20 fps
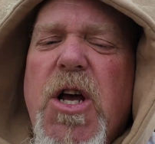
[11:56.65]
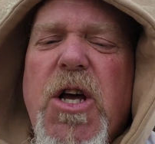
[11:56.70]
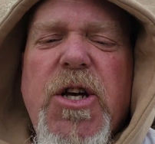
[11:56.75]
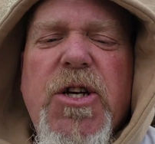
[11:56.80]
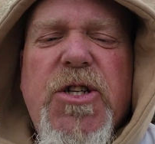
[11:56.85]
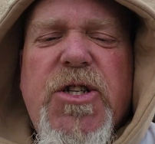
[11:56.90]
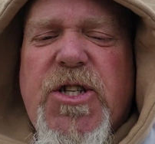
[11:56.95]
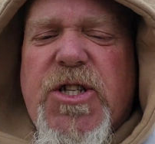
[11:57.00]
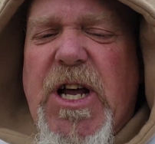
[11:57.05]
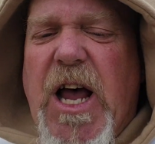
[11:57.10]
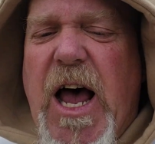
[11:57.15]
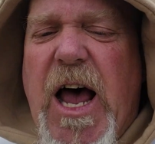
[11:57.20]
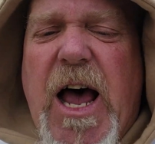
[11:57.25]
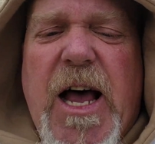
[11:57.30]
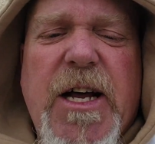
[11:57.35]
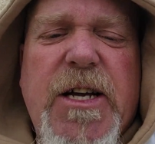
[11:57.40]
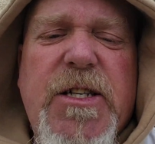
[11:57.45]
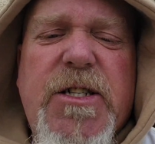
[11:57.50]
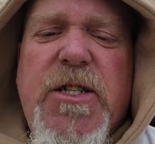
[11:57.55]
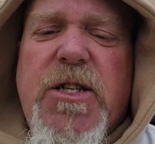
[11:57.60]

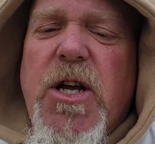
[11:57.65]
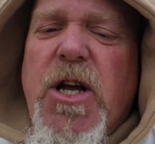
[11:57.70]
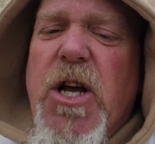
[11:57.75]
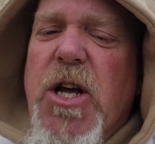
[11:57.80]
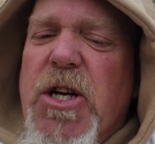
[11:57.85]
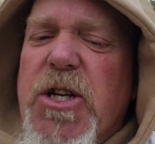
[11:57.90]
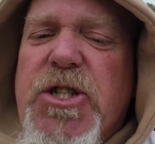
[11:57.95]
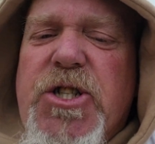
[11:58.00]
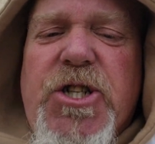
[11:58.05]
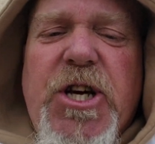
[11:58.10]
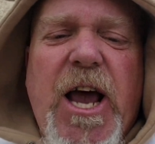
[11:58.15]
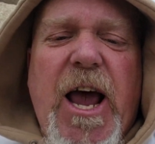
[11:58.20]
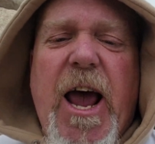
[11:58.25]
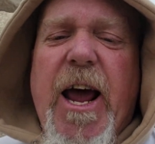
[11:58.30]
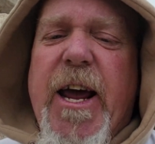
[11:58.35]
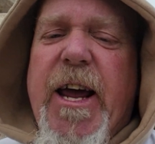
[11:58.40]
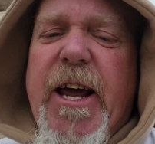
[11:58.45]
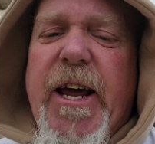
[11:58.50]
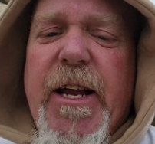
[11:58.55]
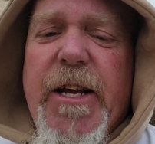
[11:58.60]
socks,
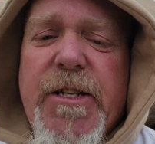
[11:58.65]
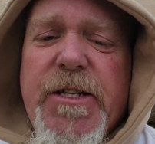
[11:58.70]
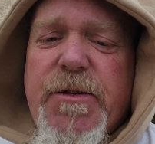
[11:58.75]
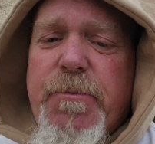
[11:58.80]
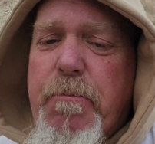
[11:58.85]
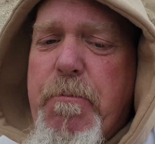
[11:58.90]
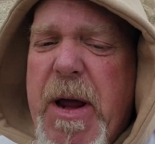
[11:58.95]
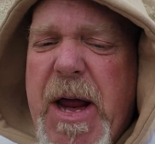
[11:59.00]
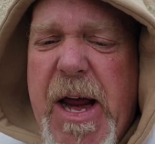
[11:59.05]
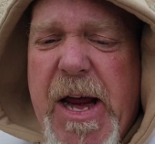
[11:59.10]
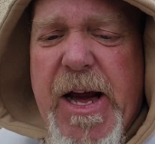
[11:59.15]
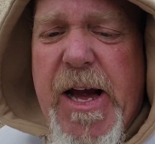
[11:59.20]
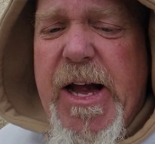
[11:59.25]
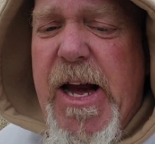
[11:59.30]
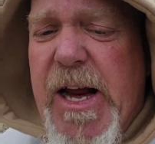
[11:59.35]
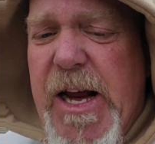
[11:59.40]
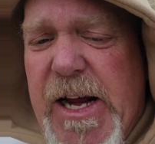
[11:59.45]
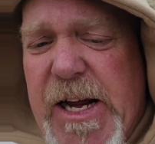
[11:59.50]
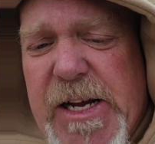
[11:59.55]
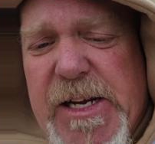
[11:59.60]
jackets,
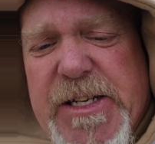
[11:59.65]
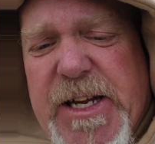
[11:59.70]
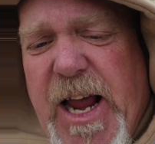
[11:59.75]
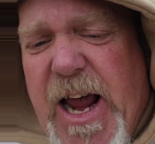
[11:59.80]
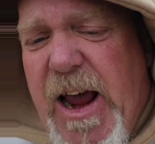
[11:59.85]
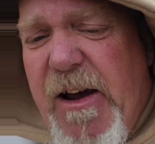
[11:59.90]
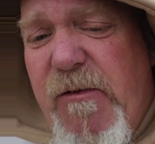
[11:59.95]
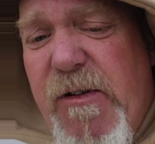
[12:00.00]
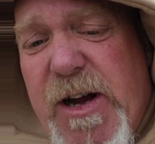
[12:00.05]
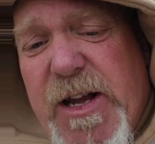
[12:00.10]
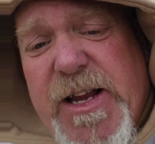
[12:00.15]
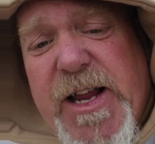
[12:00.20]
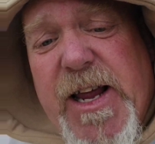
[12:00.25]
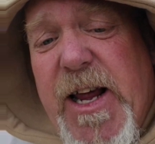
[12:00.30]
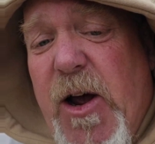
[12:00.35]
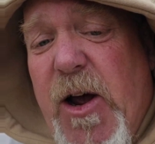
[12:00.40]
beanies, everything.